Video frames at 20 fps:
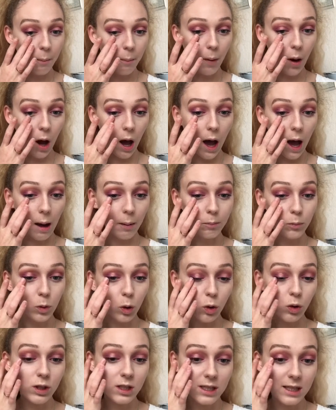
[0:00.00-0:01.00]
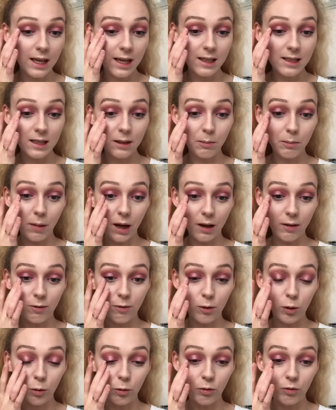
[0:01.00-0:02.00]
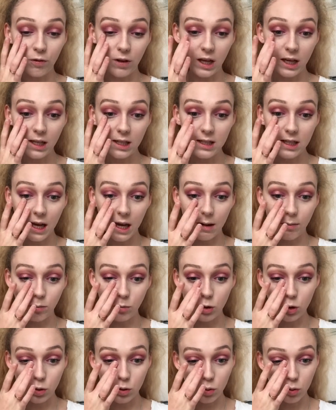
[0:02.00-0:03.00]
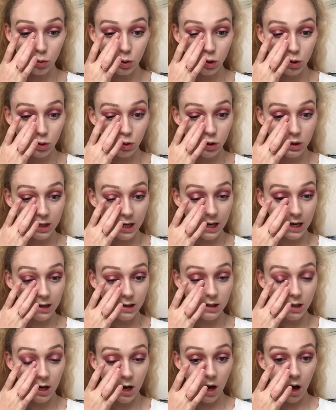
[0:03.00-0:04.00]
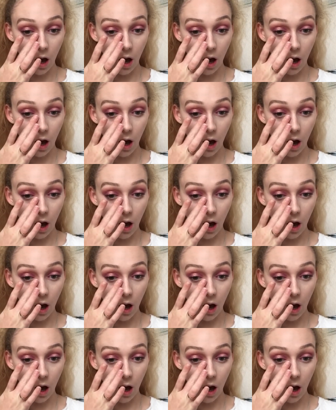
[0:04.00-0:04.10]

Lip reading: but I'm not setting my full face. I'm just going to set